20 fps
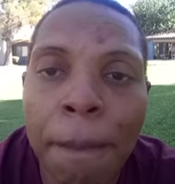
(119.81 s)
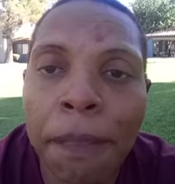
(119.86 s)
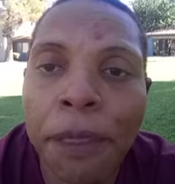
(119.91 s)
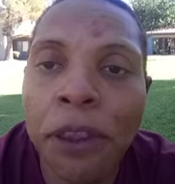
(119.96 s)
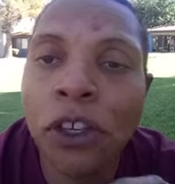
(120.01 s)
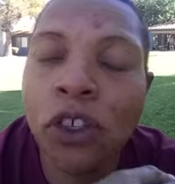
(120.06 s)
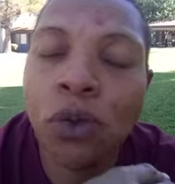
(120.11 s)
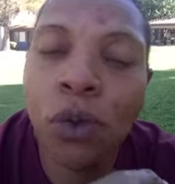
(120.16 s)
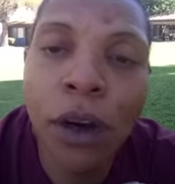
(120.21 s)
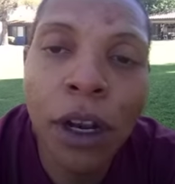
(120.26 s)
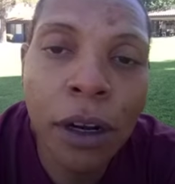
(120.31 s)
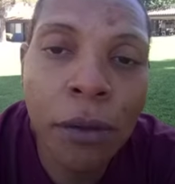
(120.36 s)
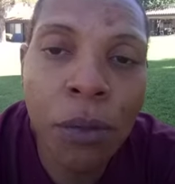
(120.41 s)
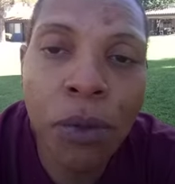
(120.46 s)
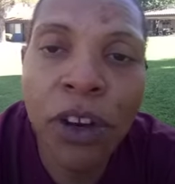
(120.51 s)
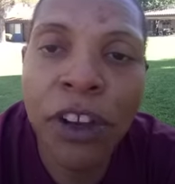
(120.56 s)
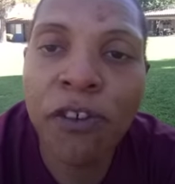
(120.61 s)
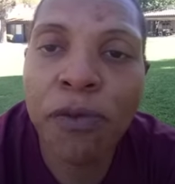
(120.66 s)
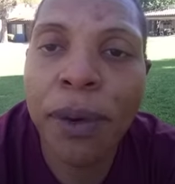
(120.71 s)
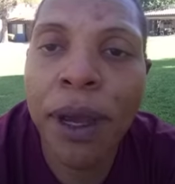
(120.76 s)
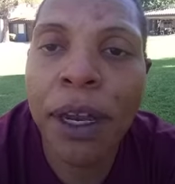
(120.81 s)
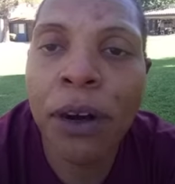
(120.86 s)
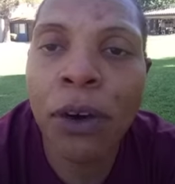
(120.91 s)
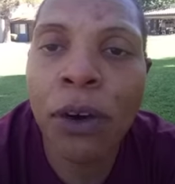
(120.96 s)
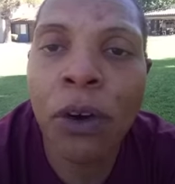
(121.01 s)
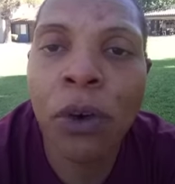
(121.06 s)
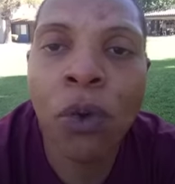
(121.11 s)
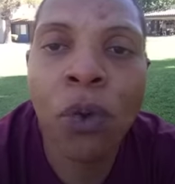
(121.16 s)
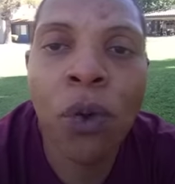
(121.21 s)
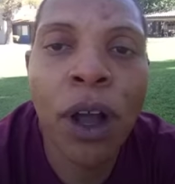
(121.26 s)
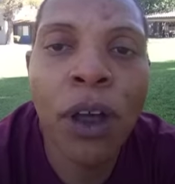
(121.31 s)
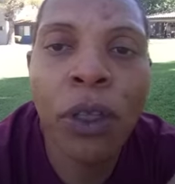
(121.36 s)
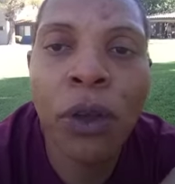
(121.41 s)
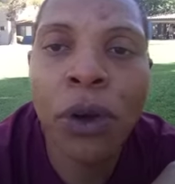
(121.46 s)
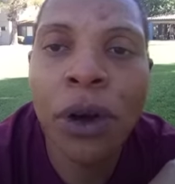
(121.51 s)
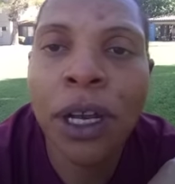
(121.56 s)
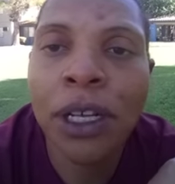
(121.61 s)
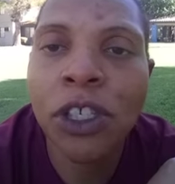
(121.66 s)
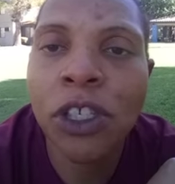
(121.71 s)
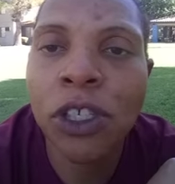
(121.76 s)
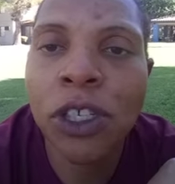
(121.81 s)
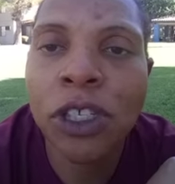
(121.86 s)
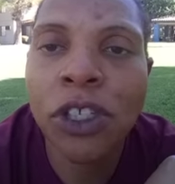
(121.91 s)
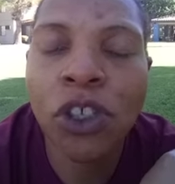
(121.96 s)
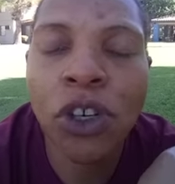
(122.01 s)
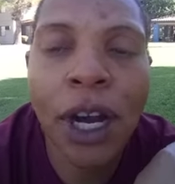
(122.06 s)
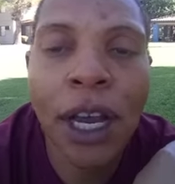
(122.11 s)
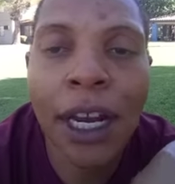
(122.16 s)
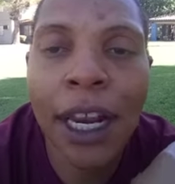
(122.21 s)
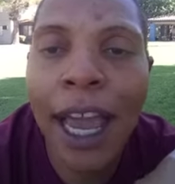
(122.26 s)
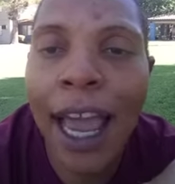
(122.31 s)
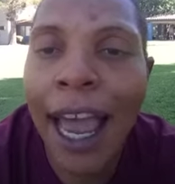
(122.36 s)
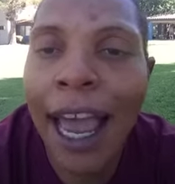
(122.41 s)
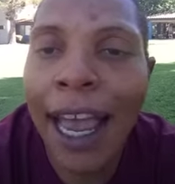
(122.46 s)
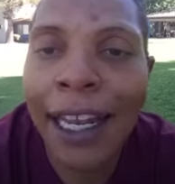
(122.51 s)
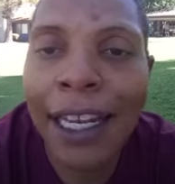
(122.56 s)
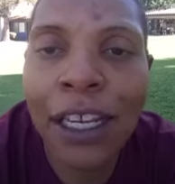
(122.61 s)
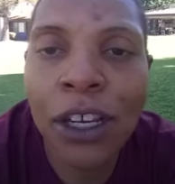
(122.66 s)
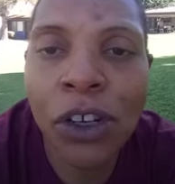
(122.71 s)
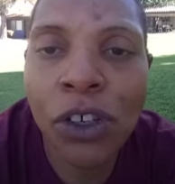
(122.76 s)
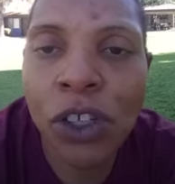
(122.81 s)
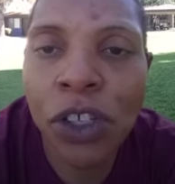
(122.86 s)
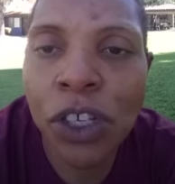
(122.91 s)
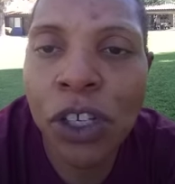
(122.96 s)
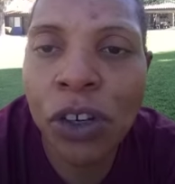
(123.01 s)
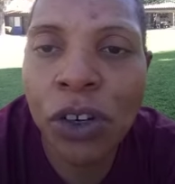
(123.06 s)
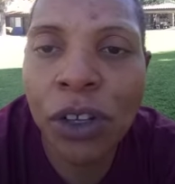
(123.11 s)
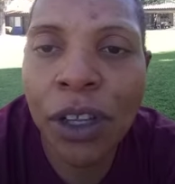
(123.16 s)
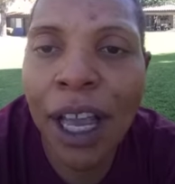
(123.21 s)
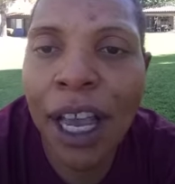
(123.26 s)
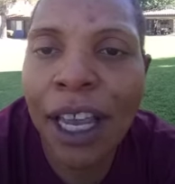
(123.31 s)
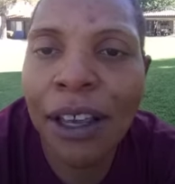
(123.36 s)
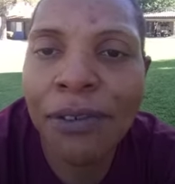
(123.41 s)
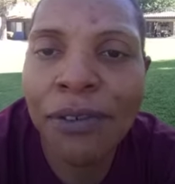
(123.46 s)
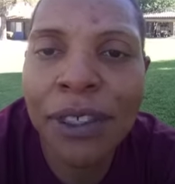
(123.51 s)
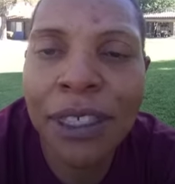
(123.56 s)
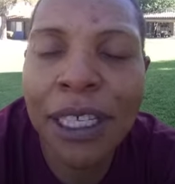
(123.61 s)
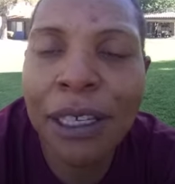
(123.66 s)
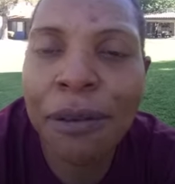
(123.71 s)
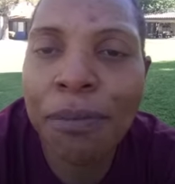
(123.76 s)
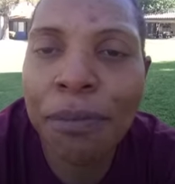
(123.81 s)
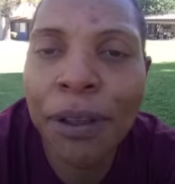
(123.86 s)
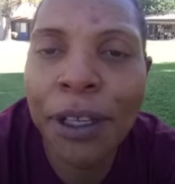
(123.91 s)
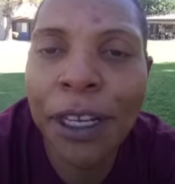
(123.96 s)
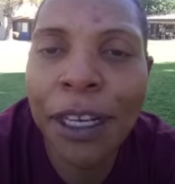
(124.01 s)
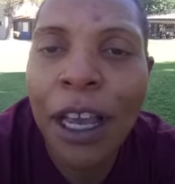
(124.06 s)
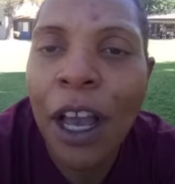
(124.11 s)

just want to breathe better, whether it's just trying to add years to your life simply,